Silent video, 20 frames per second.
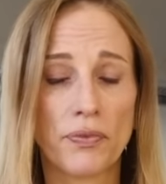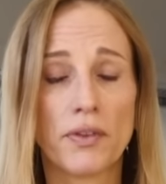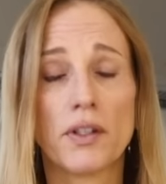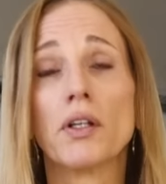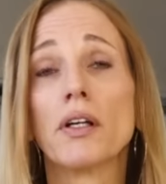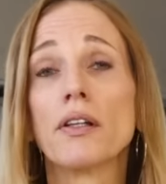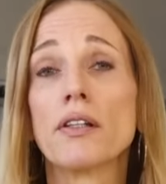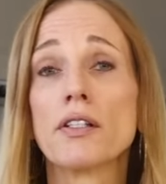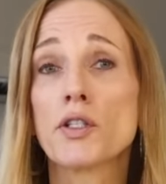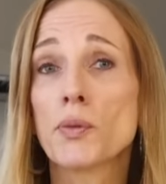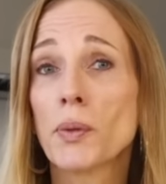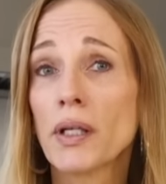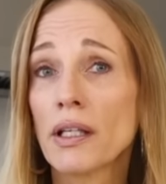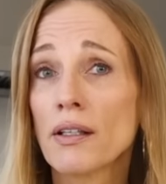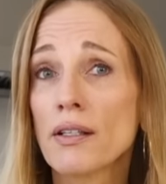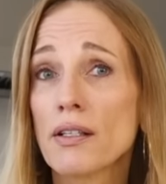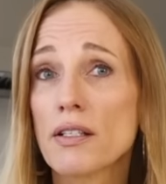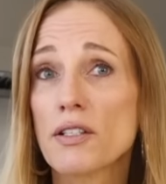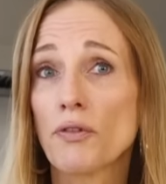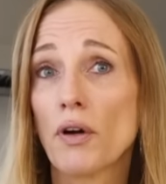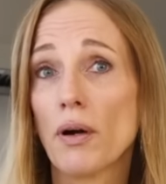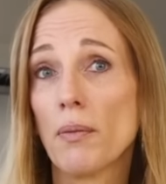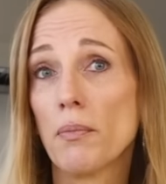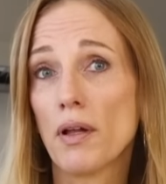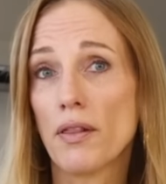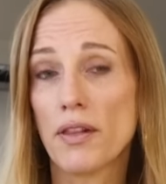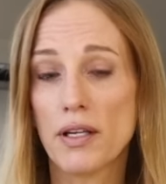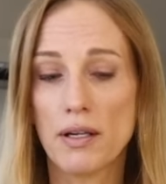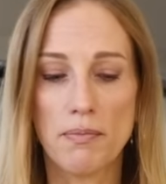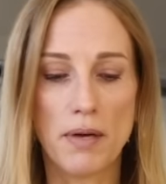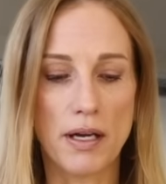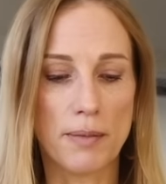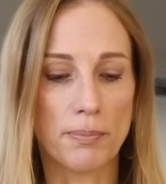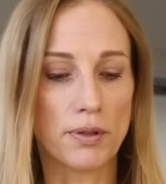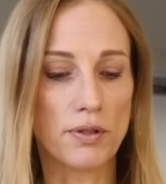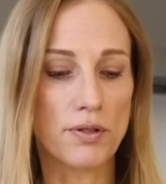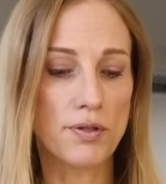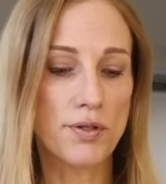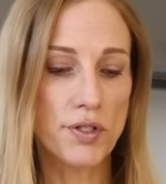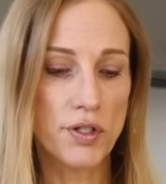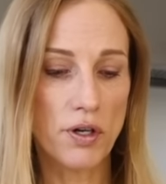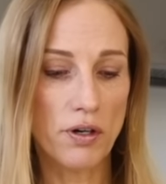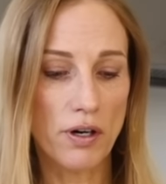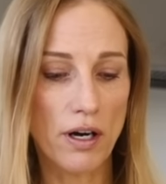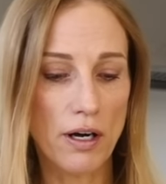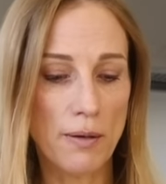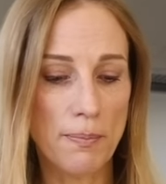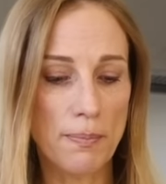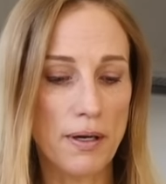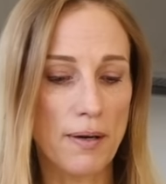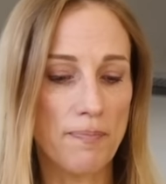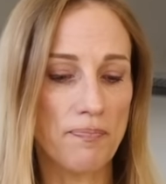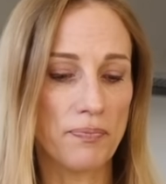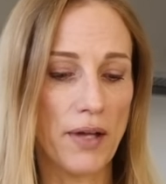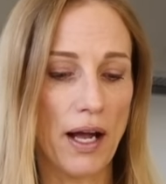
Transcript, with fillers: You get the sweetness from the maple syrup